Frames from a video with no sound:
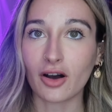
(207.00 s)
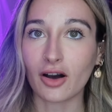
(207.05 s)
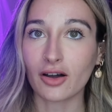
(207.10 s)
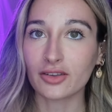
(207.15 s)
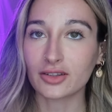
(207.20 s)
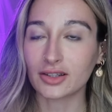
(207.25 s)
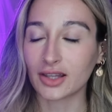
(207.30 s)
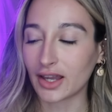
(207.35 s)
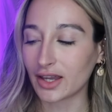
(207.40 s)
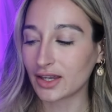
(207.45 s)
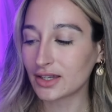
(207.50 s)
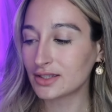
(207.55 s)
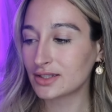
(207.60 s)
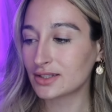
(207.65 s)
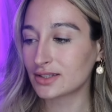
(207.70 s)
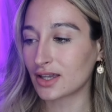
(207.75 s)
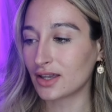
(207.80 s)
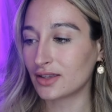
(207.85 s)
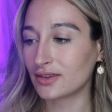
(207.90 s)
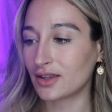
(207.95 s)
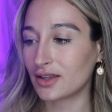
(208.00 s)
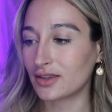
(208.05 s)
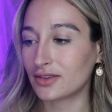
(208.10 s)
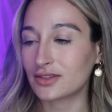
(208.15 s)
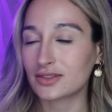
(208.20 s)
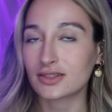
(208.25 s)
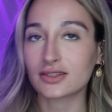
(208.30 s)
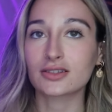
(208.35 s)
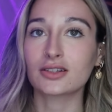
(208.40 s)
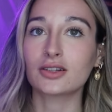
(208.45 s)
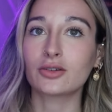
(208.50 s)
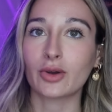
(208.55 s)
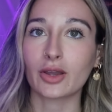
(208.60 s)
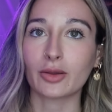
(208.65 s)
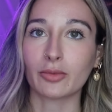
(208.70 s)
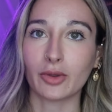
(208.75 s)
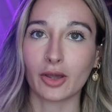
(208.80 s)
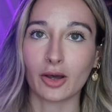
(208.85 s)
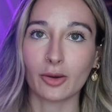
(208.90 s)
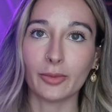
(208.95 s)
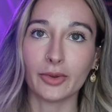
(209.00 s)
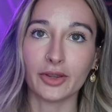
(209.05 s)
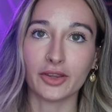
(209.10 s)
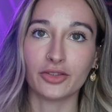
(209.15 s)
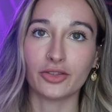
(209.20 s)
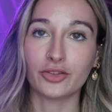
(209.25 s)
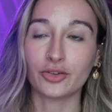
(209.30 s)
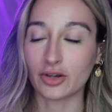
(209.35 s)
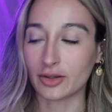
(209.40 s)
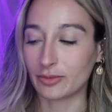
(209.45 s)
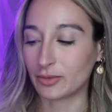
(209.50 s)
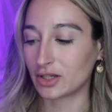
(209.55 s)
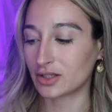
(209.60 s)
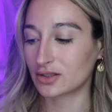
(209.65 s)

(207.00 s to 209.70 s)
off all the lights and then this is gonna wake me up in 3